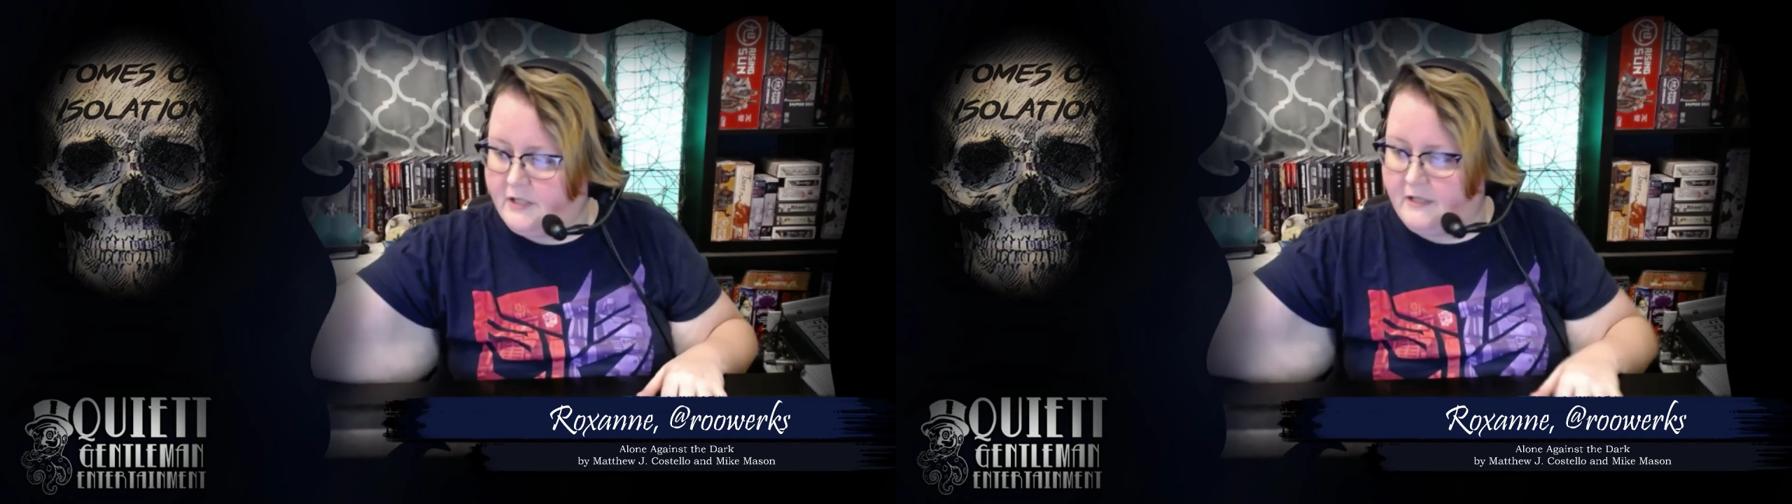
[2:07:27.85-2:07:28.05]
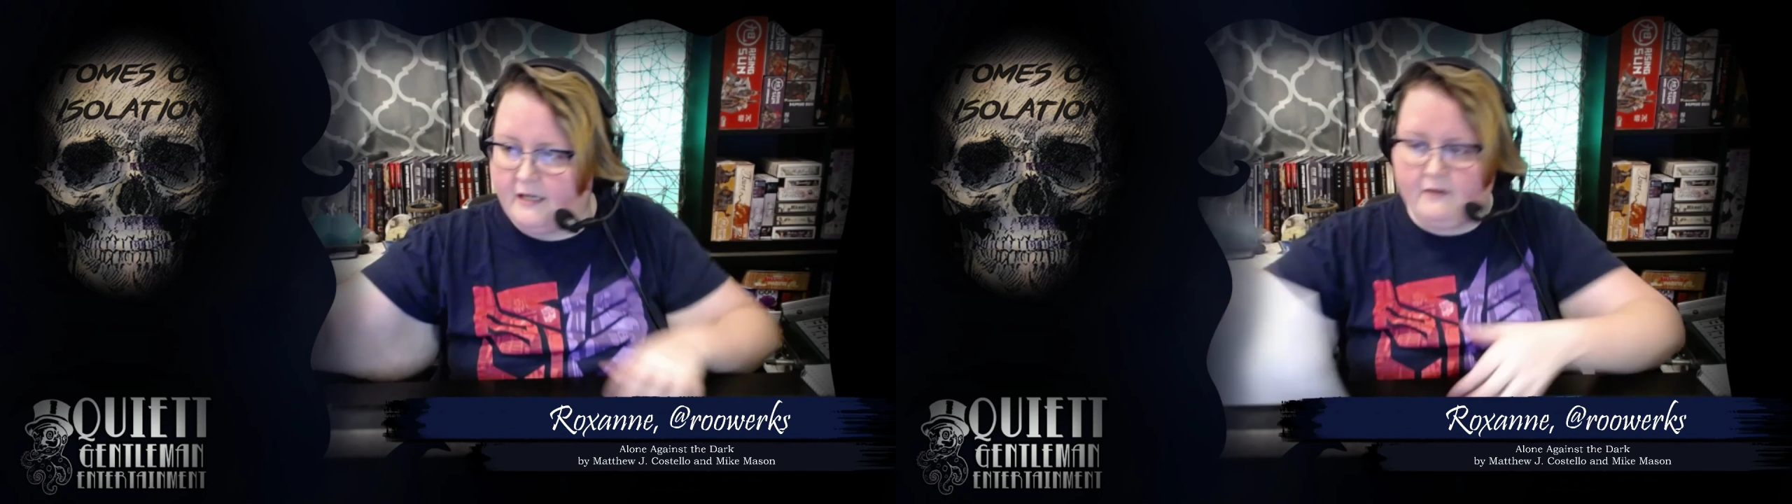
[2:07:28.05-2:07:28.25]

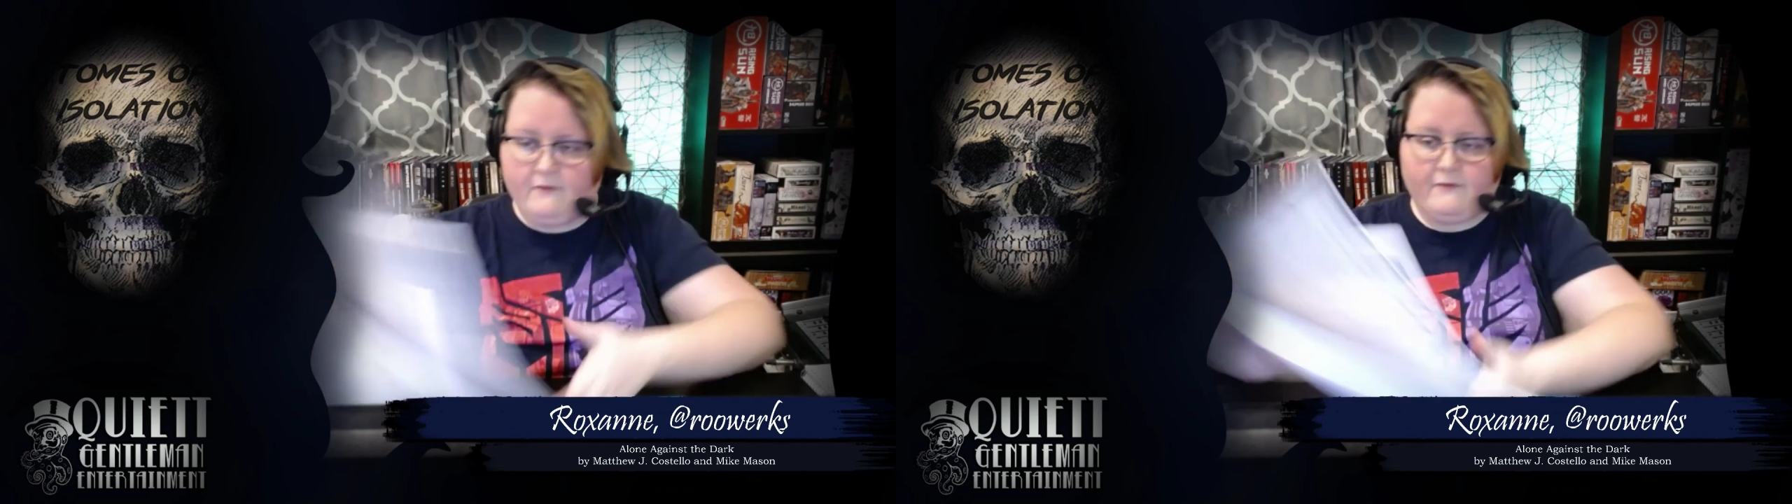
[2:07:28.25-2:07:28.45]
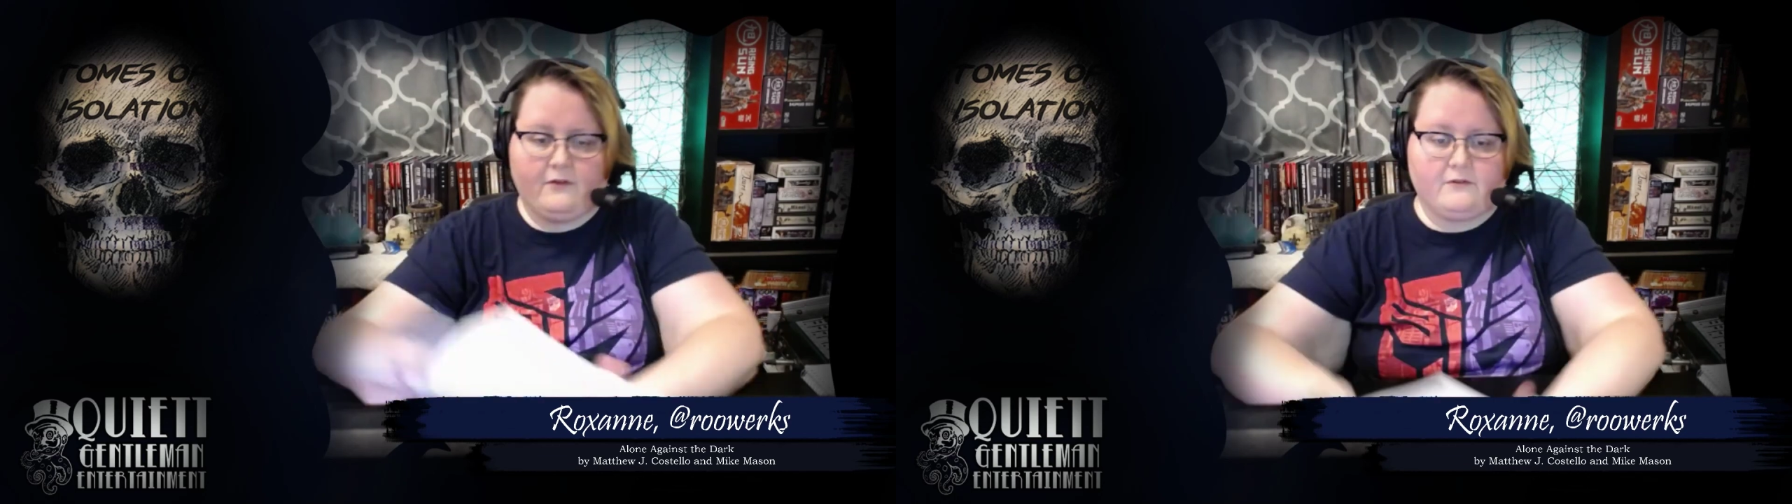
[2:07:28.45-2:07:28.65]
Thank you
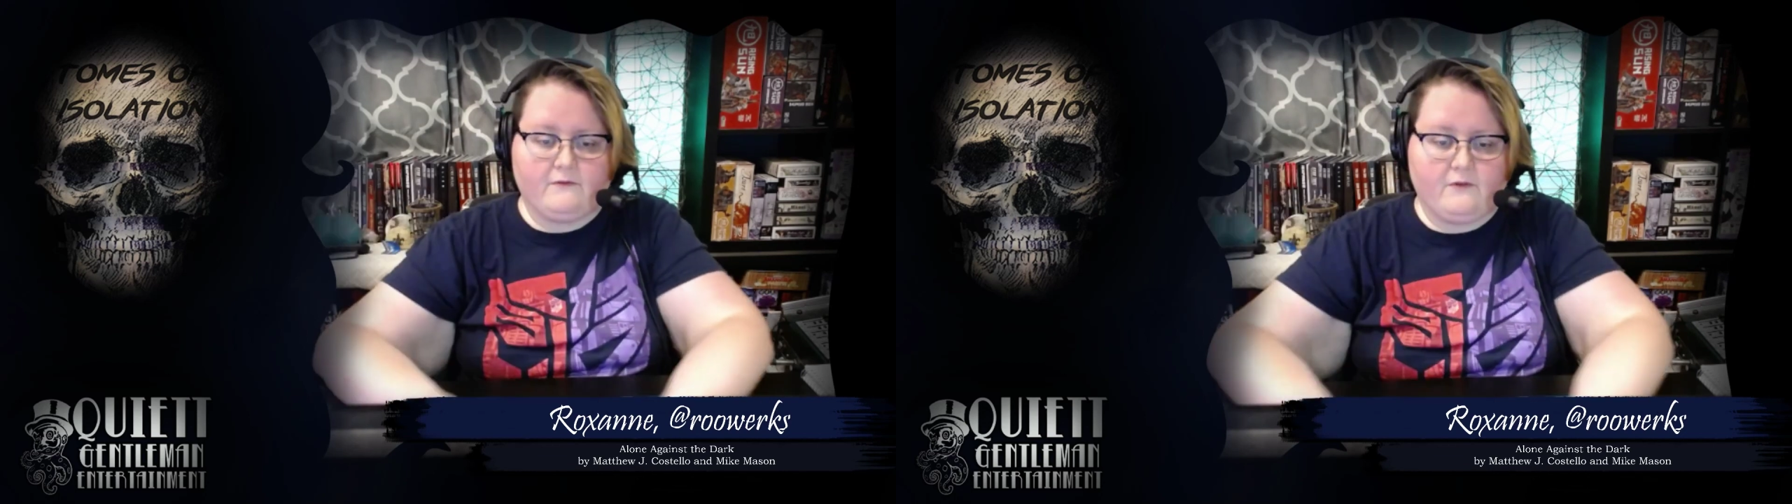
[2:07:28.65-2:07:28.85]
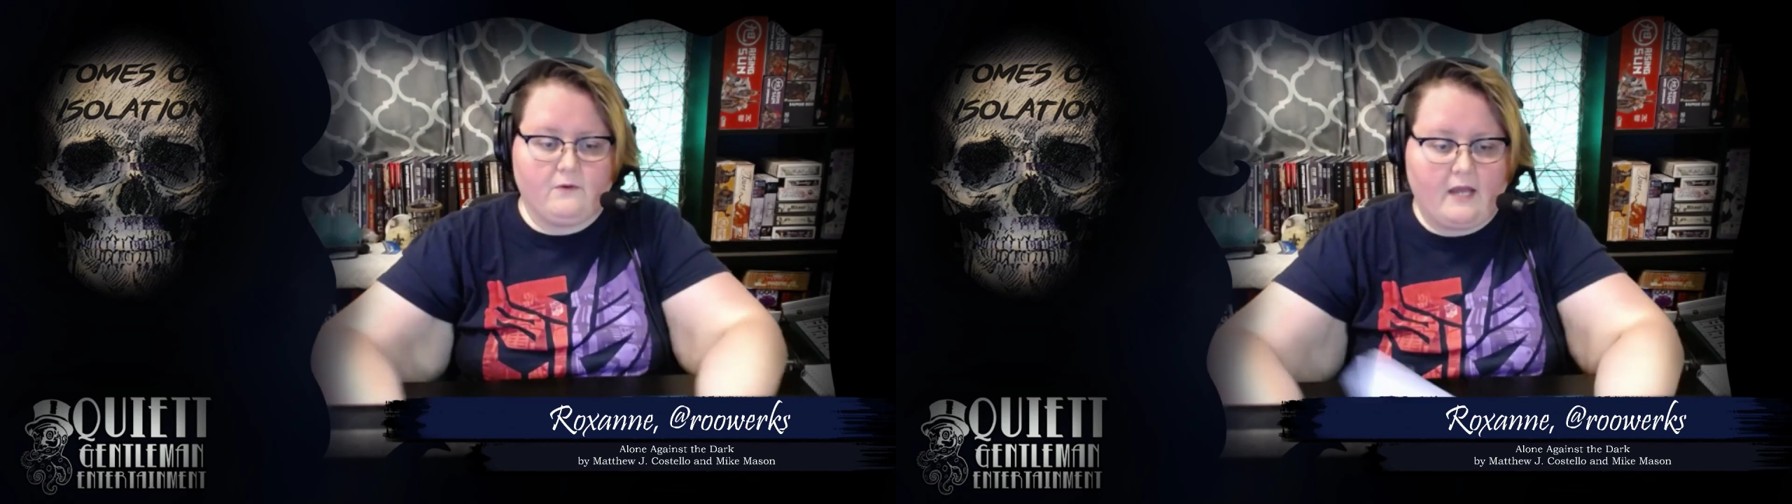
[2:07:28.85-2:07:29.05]
for those of
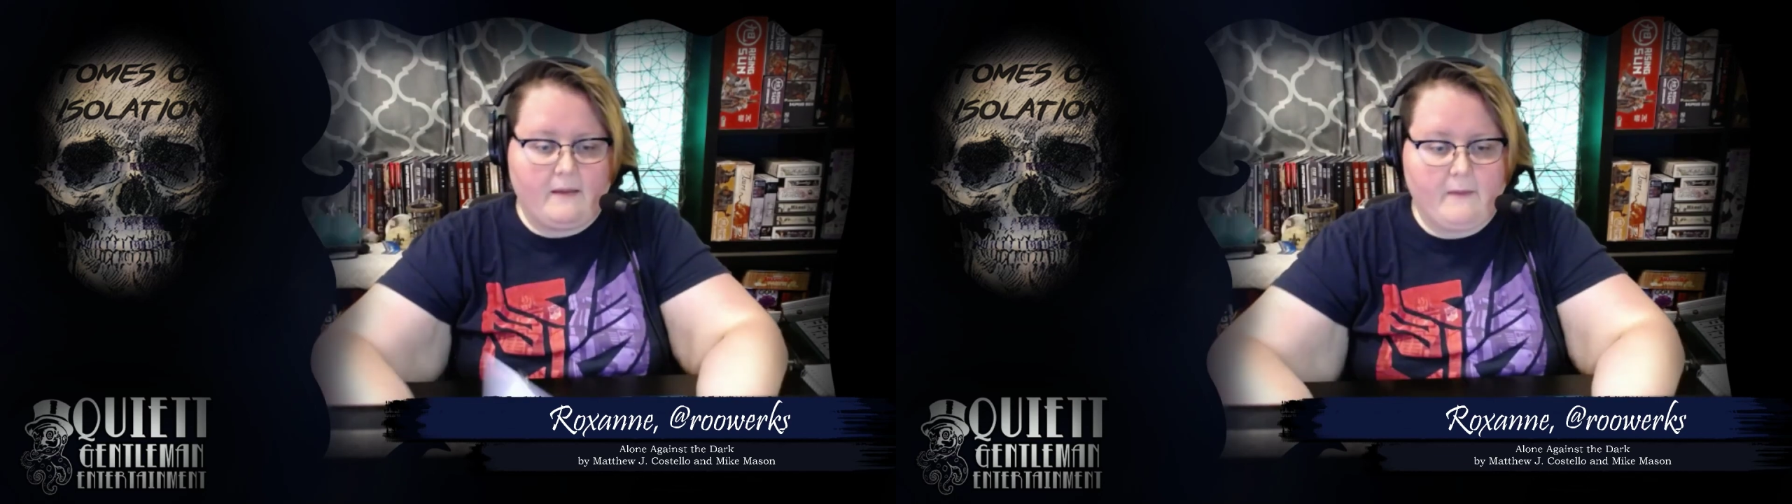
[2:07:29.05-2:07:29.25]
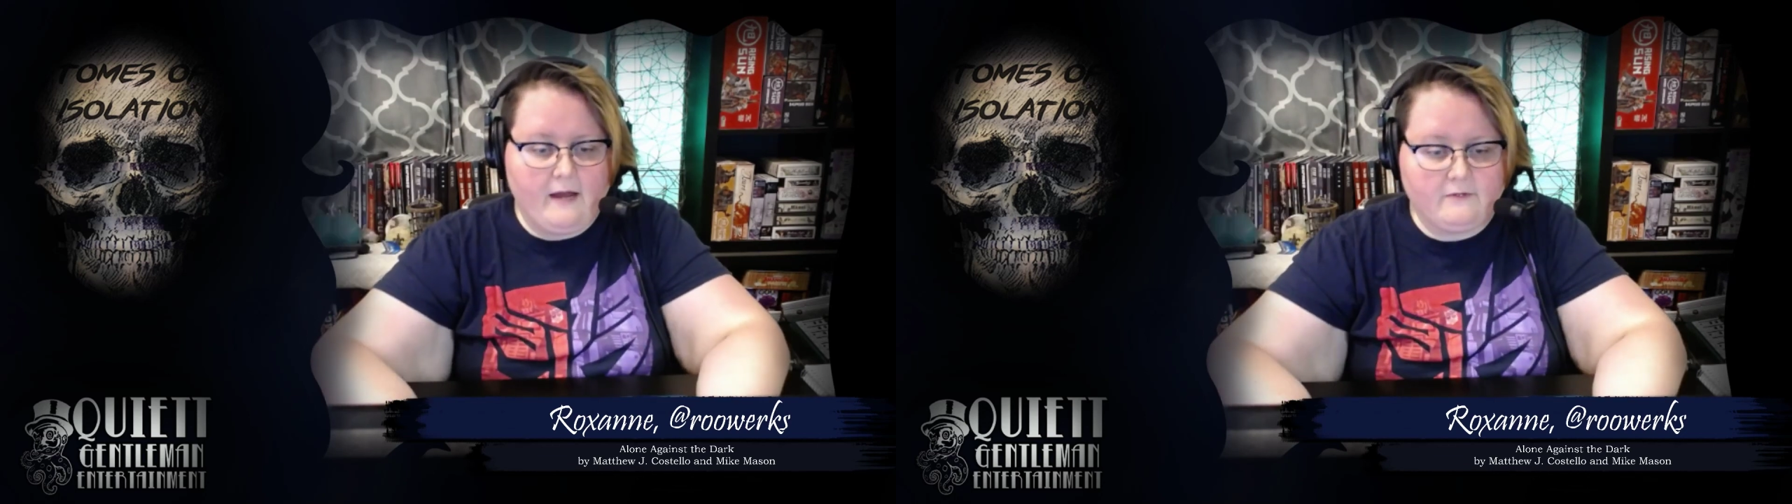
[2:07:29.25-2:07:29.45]
you who came
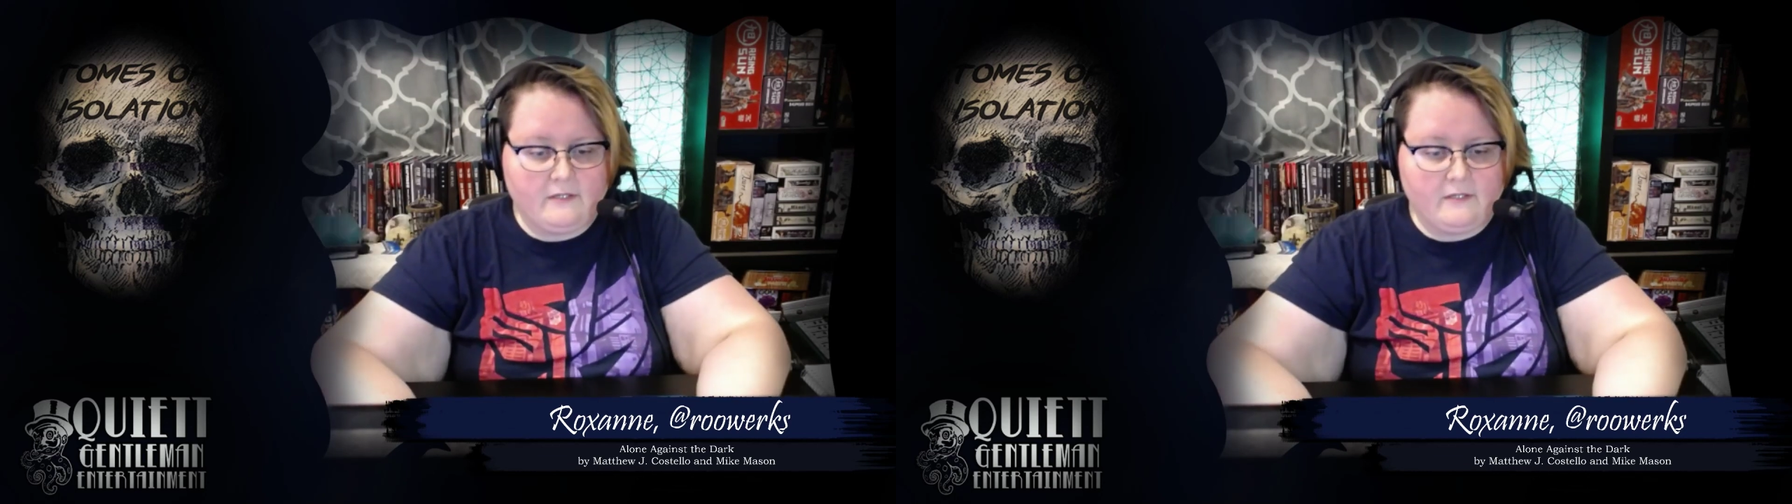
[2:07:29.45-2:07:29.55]
out.